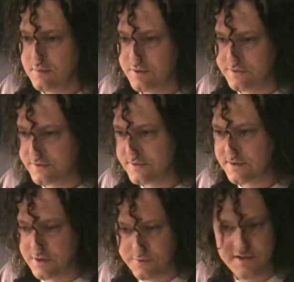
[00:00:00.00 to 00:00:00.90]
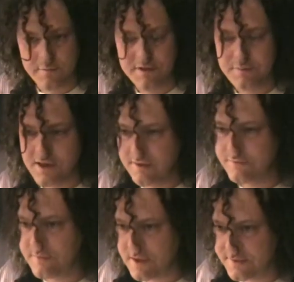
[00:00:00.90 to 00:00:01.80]
But there's, some
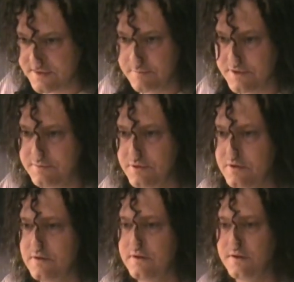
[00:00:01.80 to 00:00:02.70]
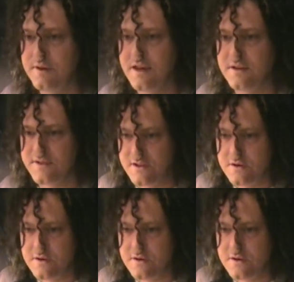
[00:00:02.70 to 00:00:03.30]
people they say,